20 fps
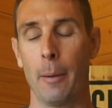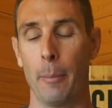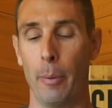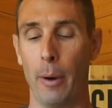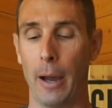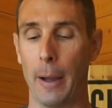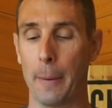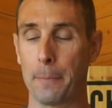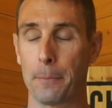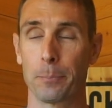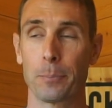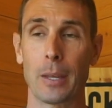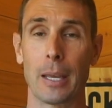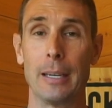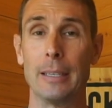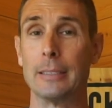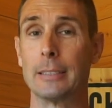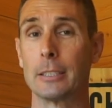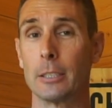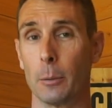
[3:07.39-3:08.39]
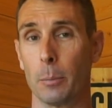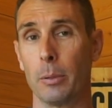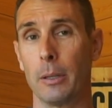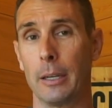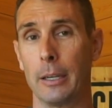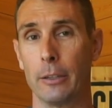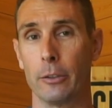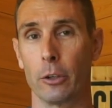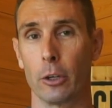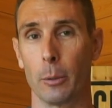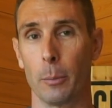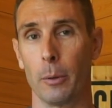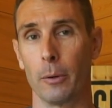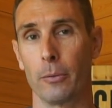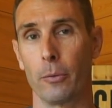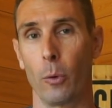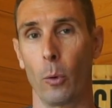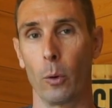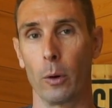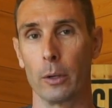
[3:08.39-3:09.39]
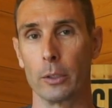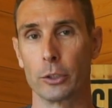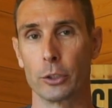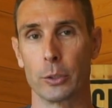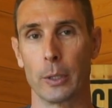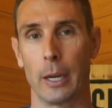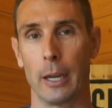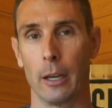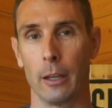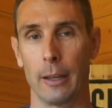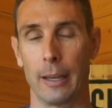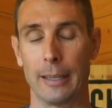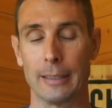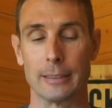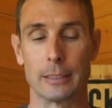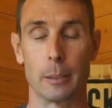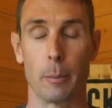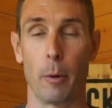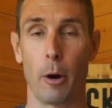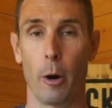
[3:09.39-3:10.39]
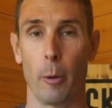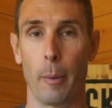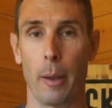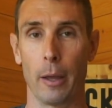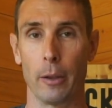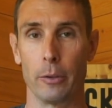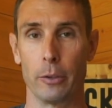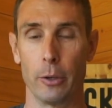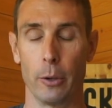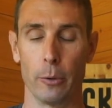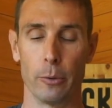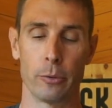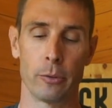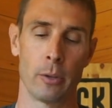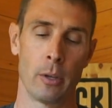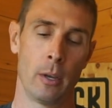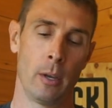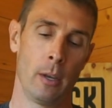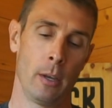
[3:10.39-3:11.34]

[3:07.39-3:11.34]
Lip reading: but it is still plenty durable for trail and some all-mountain use.